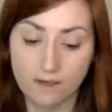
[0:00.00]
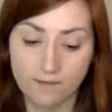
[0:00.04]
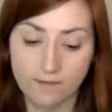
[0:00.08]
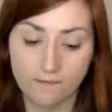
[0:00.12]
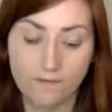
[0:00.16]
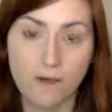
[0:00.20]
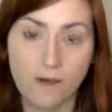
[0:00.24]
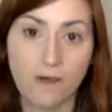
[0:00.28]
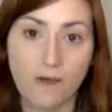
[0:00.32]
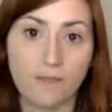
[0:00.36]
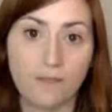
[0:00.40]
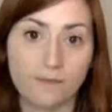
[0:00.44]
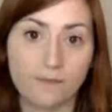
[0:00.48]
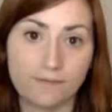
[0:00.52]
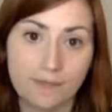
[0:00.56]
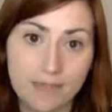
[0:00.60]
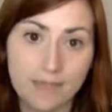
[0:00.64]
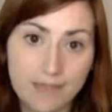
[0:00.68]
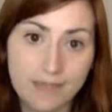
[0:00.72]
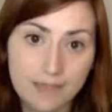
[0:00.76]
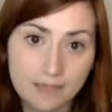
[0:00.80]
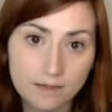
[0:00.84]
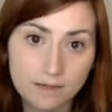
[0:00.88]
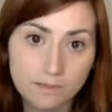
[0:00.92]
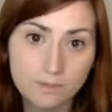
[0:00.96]
all of the
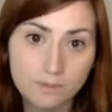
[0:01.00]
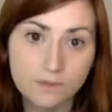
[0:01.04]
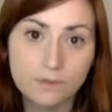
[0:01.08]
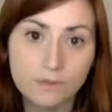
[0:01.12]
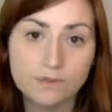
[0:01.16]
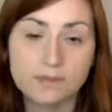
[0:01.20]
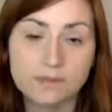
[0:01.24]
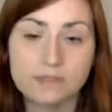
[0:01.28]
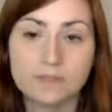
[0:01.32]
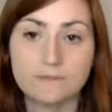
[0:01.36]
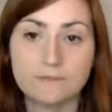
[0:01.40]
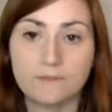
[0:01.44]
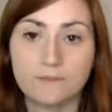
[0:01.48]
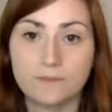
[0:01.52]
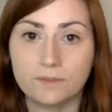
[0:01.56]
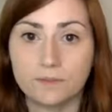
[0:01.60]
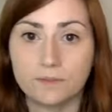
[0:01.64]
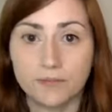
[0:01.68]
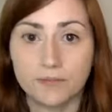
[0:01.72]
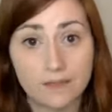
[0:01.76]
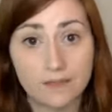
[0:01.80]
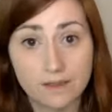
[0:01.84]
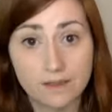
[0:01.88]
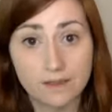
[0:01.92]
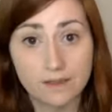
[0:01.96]
animals if you're working
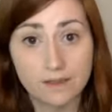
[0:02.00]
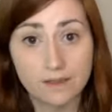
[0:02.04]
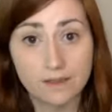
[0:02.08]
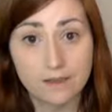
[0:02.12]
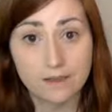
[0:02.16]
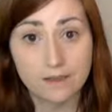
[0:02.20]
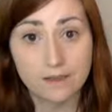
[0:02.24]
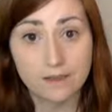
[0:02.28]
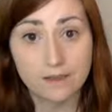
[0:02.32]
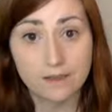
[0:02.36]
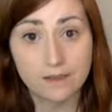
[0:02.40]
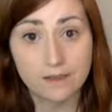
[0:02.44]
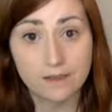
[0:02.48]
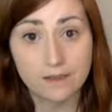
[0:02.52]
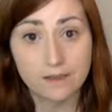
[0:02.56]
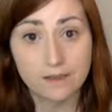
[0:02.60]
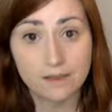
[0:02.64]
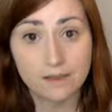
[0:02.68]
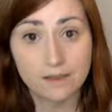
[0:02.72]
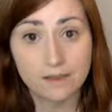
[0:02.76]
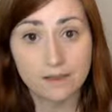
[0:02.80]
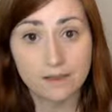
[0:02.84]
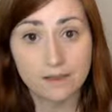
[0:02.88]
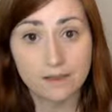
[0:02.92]
on those categories,